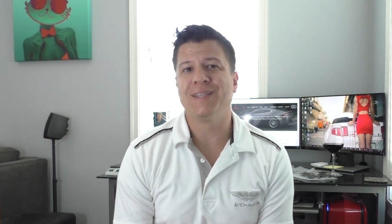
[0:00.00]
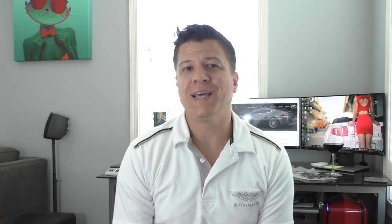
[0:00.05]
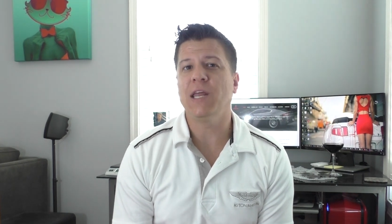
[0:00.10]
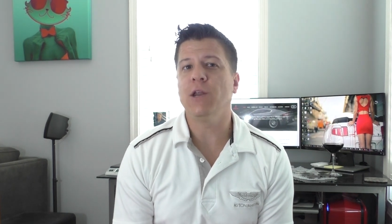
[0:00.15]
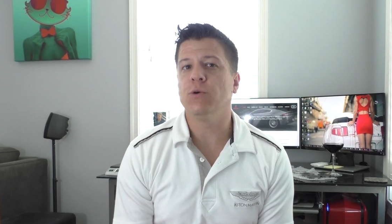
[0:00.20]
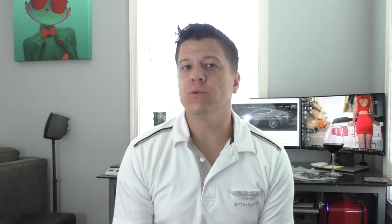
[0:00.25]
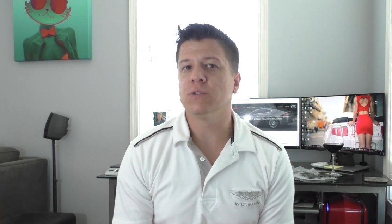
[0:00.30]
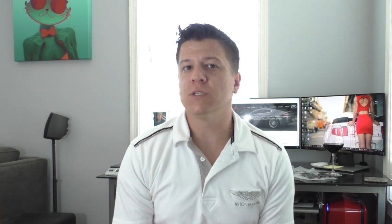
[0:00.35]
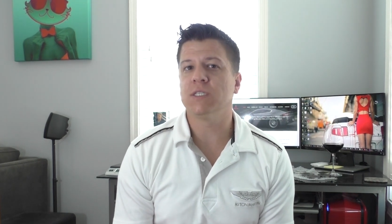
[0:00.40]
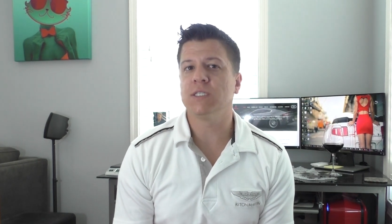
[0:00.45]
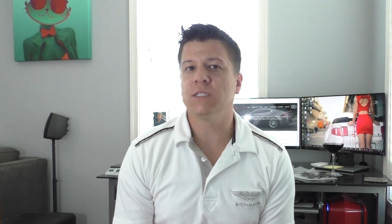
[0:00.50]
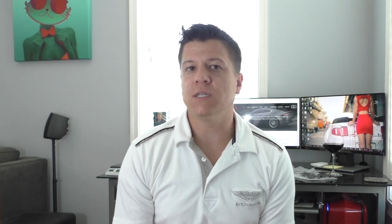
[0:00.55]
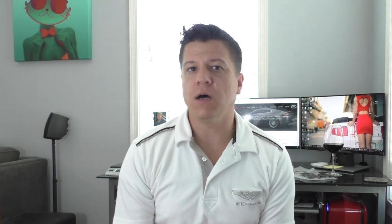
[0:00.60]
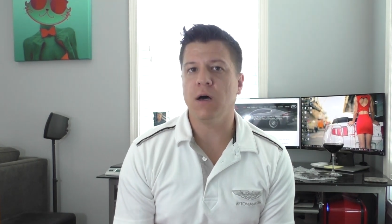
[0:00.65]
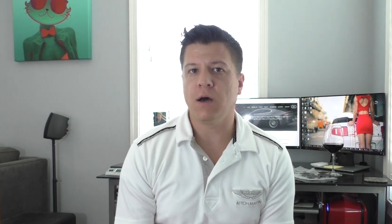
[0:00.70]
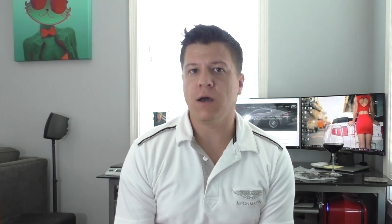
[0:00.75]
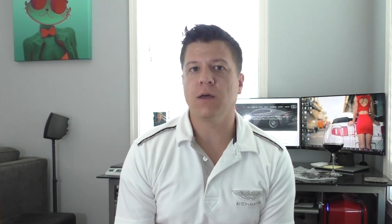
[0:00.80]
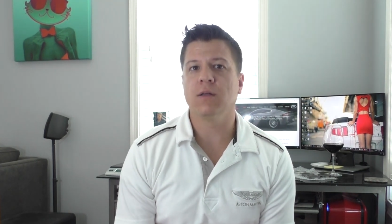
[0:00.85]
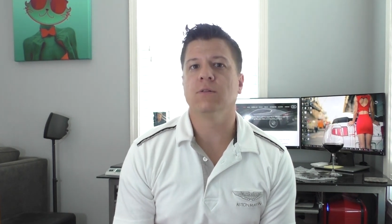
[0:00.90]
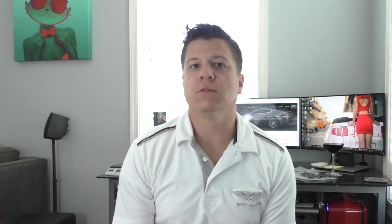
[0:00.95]
They don't
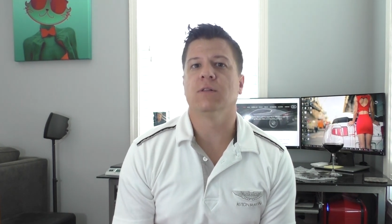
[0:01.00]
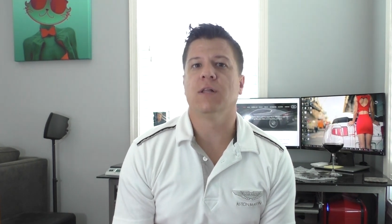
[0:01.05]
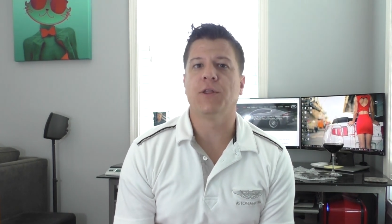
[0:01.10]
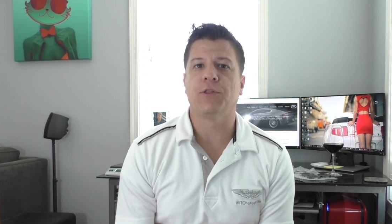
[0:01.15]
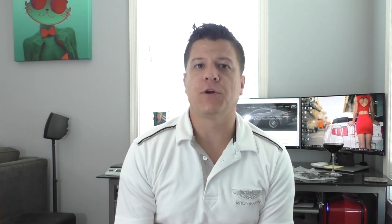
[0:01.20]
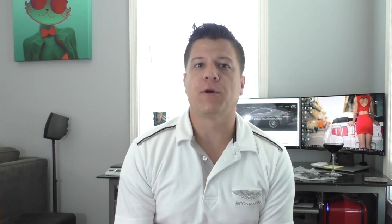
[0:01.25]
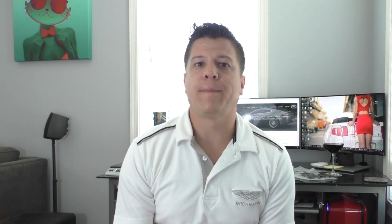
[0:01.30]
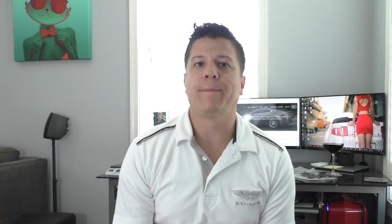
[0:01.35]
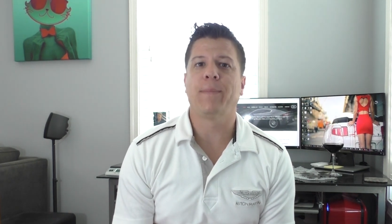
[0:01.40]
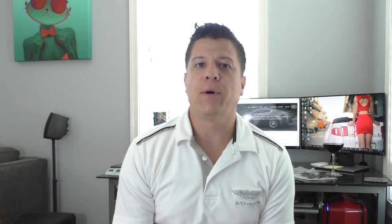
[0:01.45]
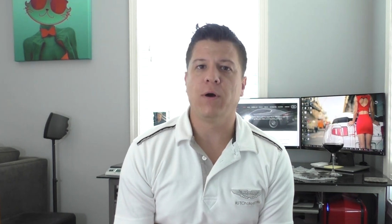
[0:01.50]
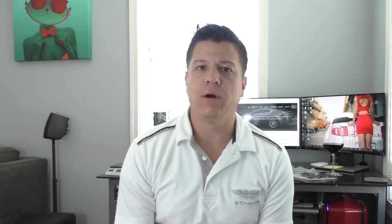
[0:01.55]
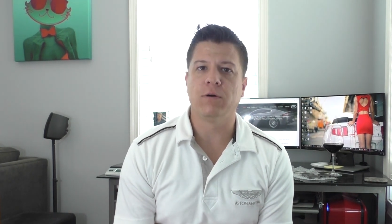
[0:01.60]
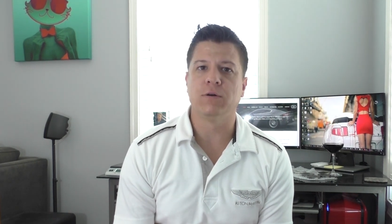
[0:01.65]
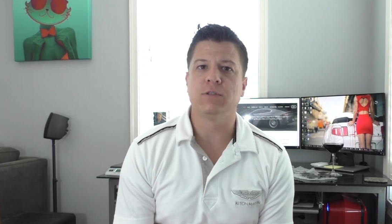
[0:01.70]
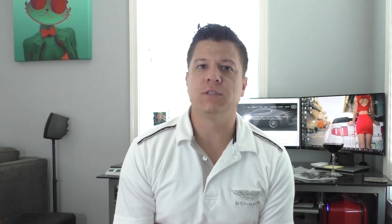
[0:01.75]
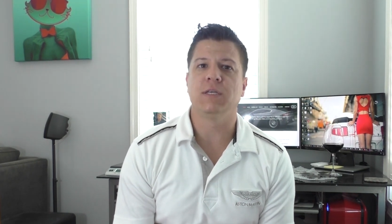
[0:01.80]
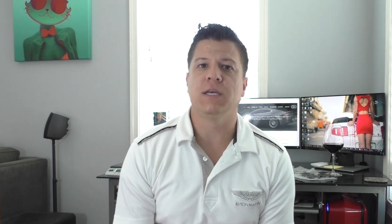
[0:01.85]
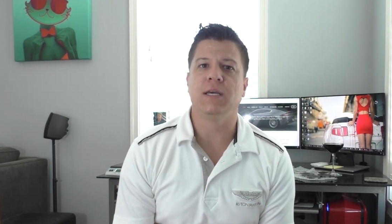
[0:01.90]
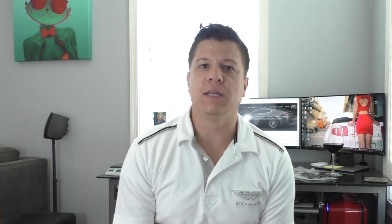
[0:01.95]
stock leather
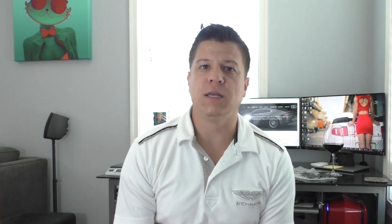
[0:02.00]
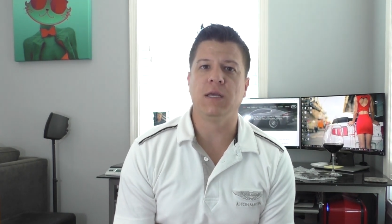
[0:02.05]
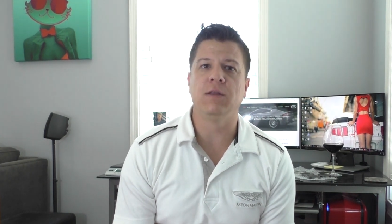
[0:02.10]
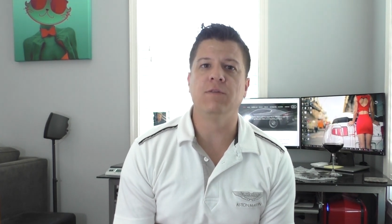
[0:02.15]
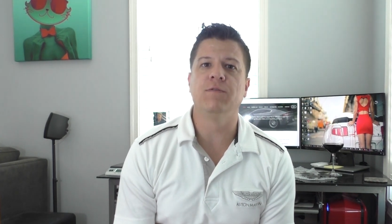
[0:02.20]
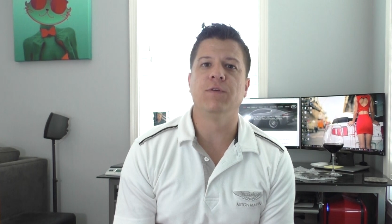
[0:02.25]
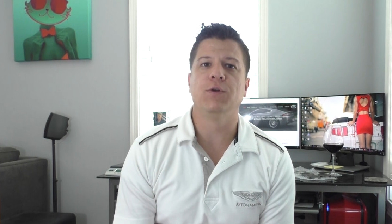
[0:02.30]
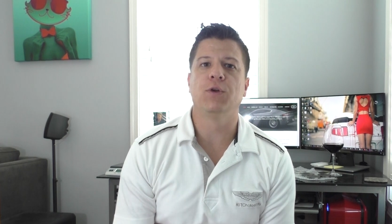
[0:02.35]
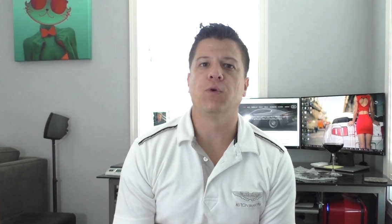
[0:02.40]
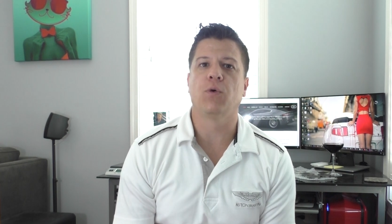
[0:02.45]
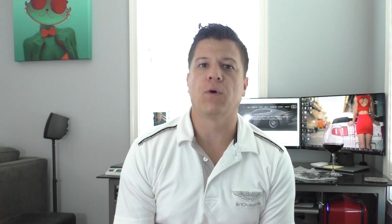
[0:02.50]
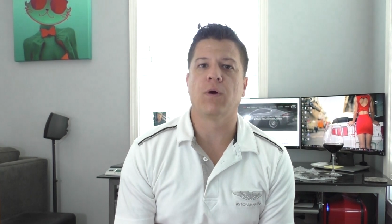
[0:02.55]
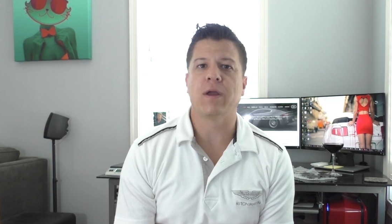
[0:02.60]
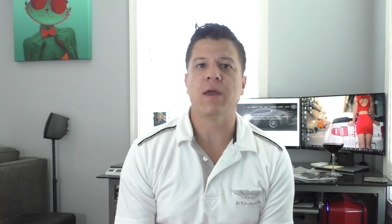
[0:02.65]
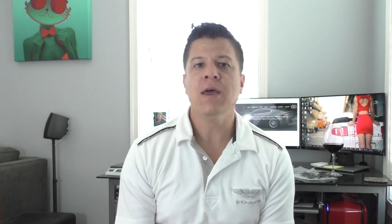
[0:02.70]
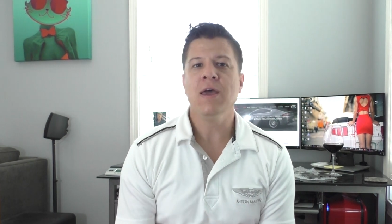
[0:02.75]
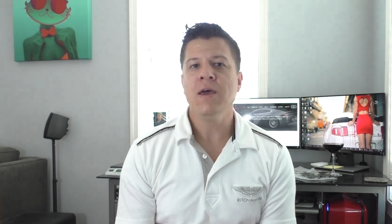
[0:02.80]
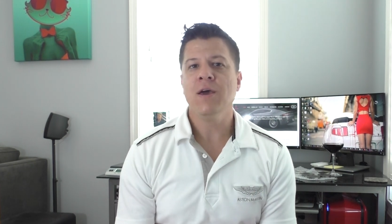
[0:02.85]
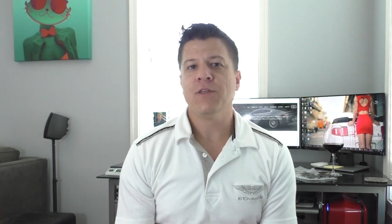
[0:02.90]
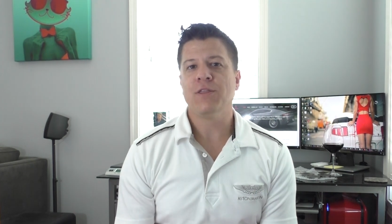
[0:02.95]
parts in inventory.